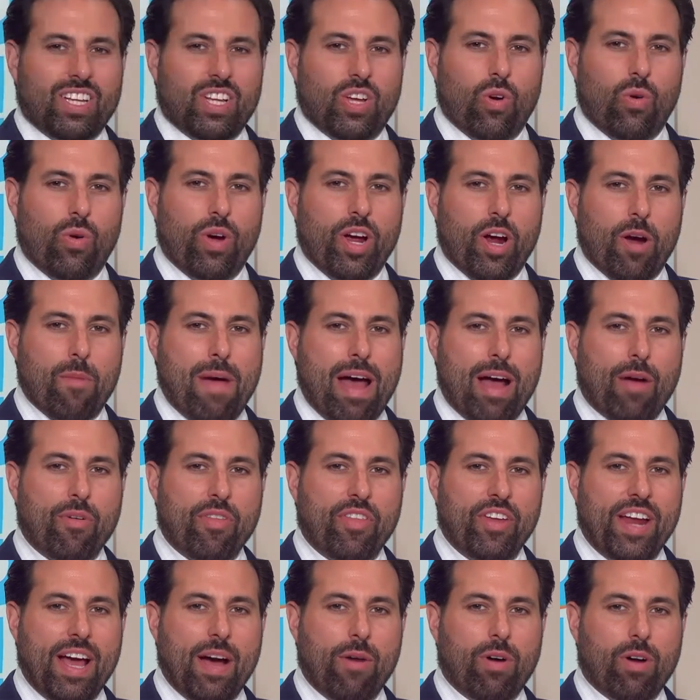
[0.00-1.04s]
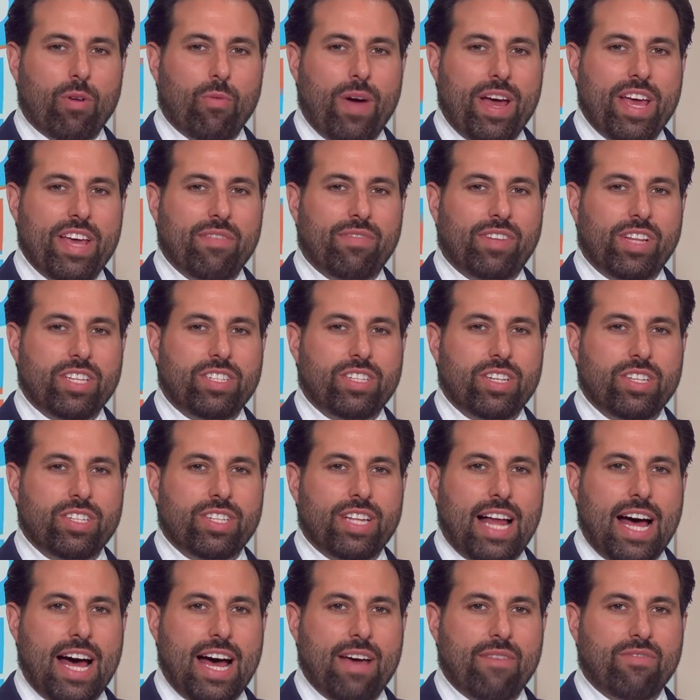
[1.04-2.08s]
we are back with you now on Wave Listens
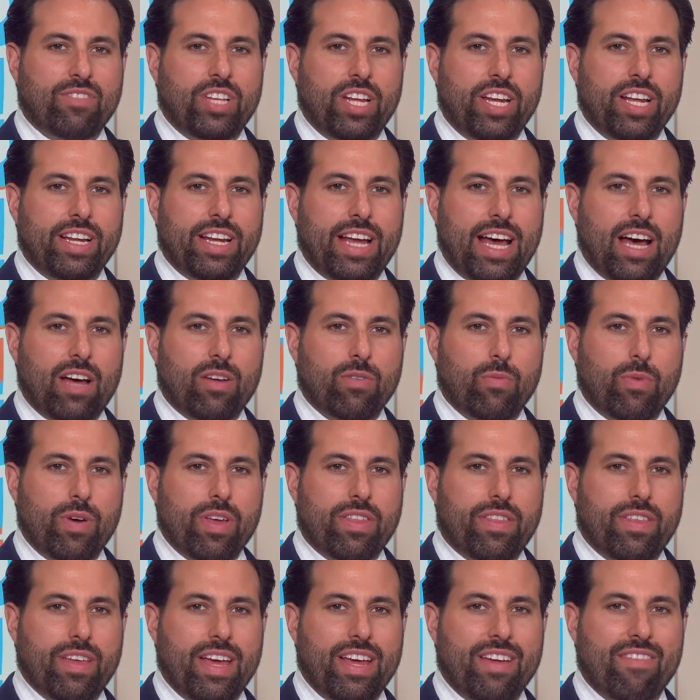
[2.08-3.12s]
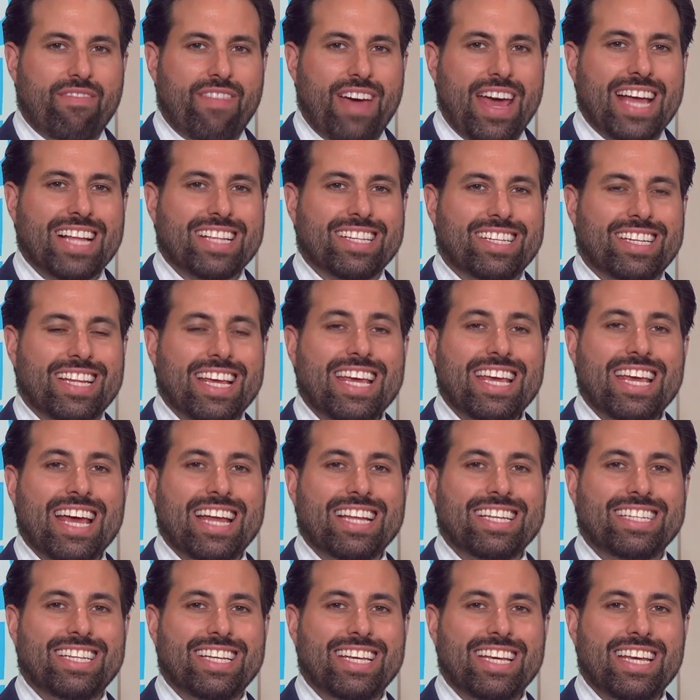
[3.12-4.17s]
Live, sitting down with Advanced
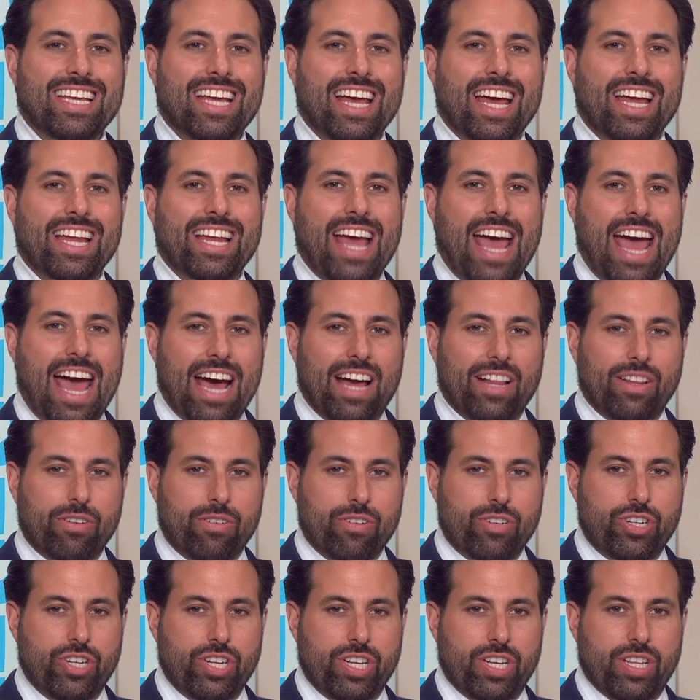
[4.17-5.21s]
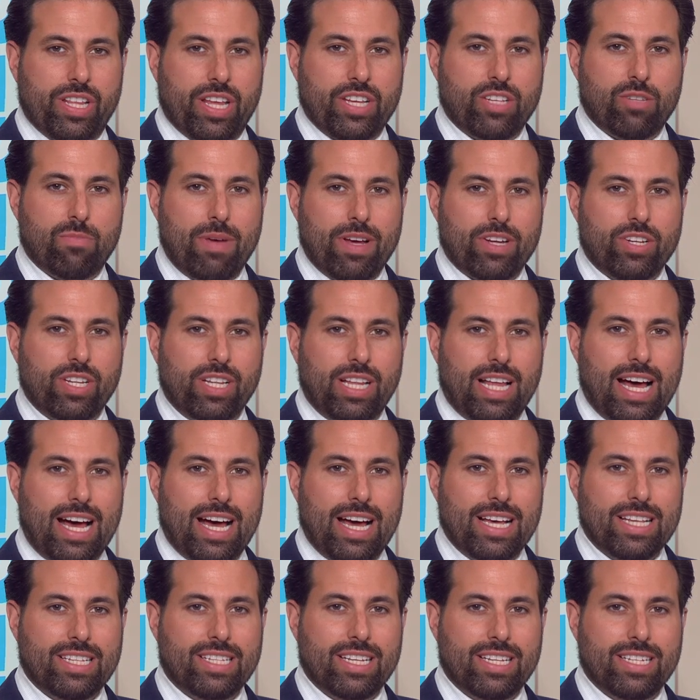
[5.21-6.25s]
ENT and Allergy. They
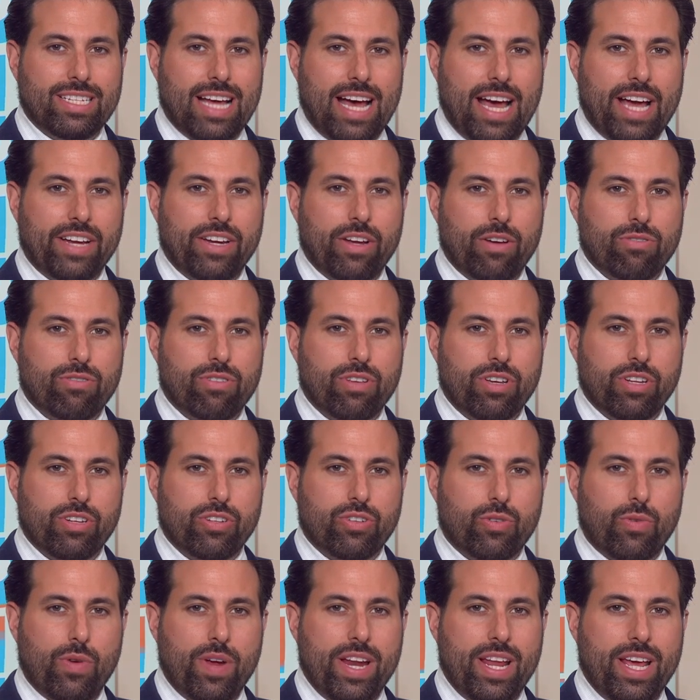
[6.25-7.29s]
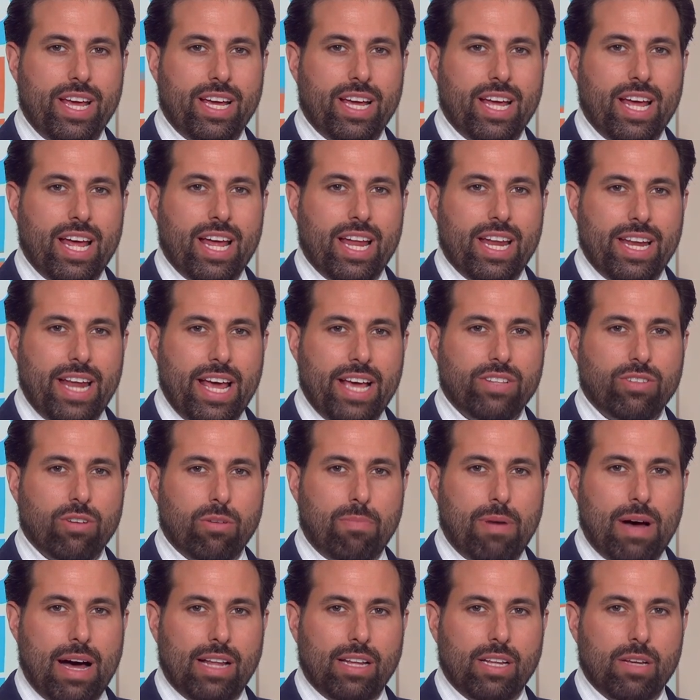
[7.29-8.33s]
specialize in diagnosing and treating nasal
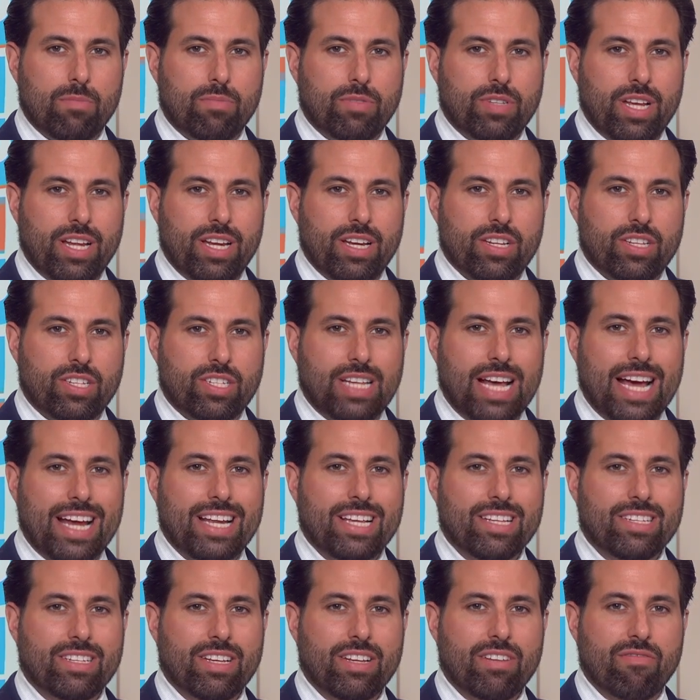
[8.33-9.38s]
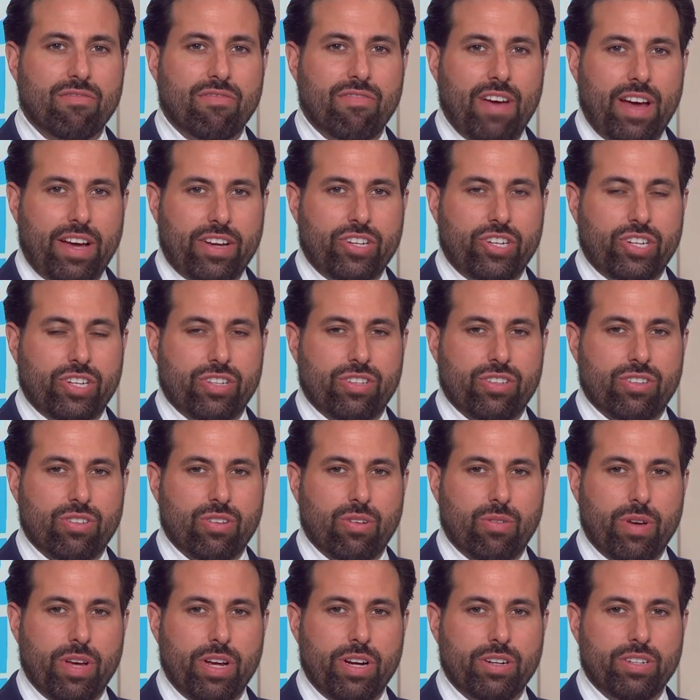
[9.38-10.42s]
polyps and sinus infections.
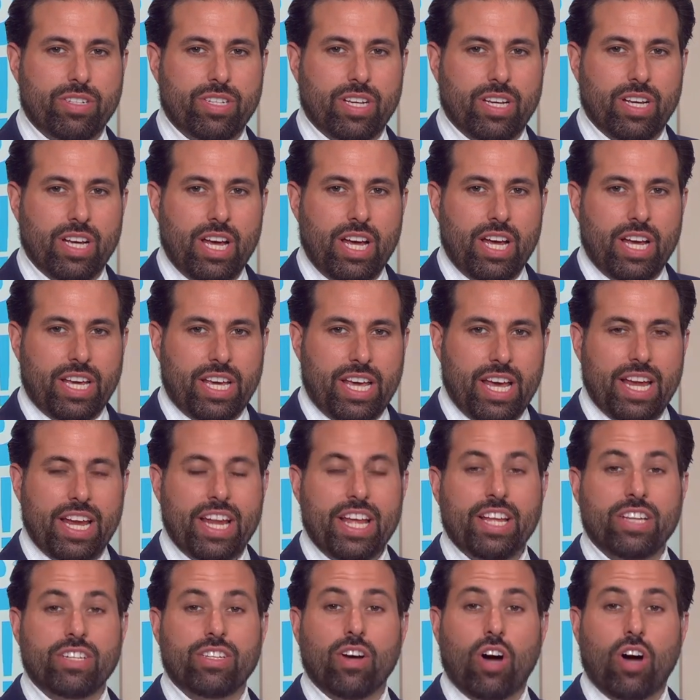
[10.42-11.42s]
So here to get into